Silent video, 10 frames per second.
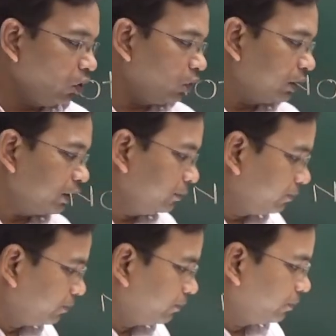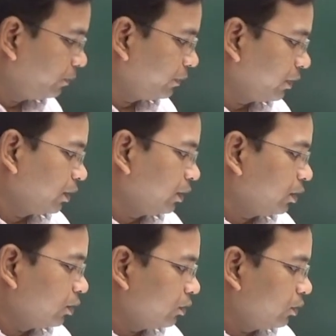only.
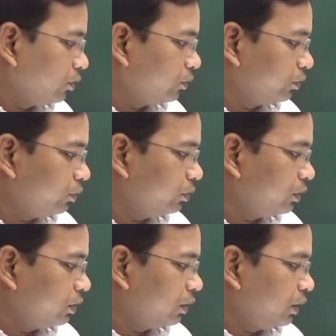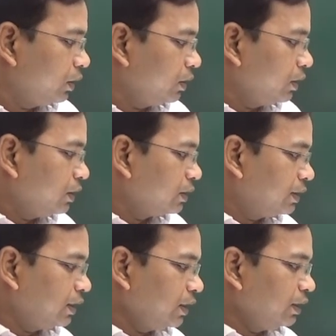4.
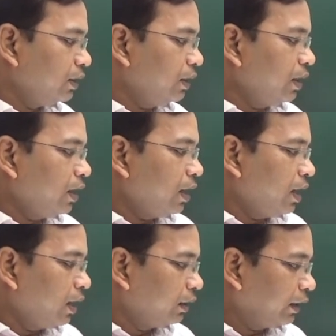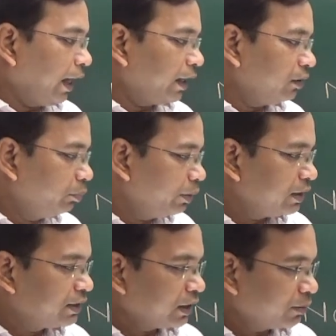C can
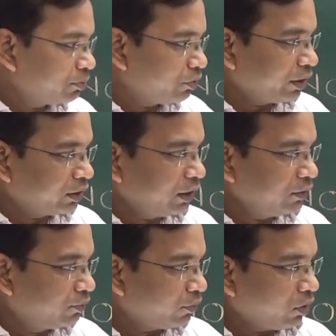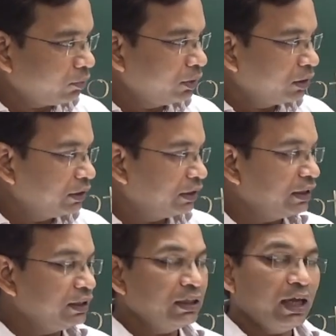be subtracted from
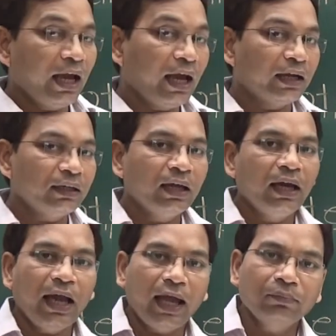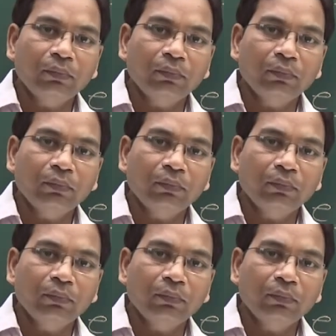D and M